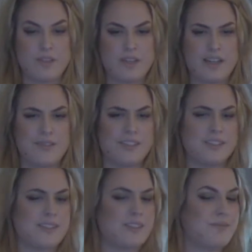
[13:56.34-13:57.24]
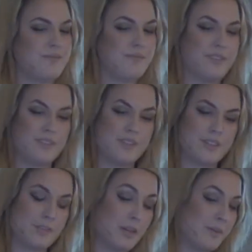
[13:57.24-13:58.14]
And I was
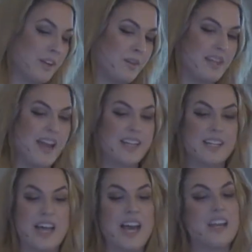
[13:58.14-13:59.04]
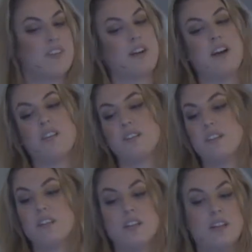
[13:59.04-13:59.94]
experimenting with adding line around
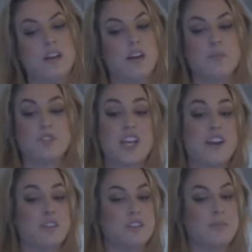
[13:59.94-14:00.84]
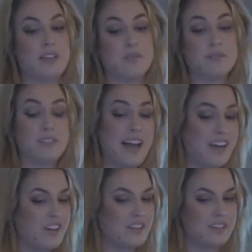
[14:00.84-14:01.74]
um, shadows to make them
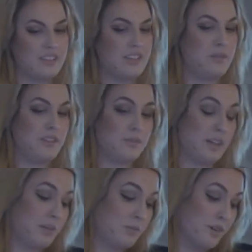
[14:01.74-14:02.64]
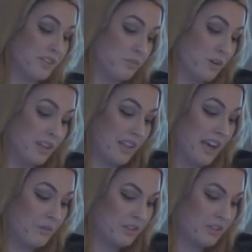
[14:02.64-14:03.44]
flatter, to see what, what, what, what a line